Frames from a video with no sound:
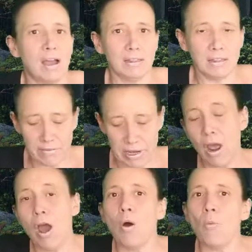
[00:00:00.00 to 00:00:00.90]
I love it.
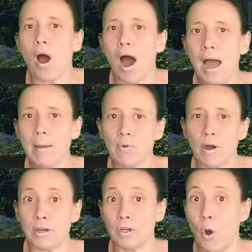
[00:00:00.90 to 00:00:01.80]
Well, I
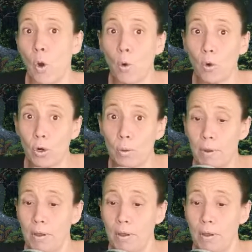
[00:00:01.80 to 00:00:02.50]
brought an orb.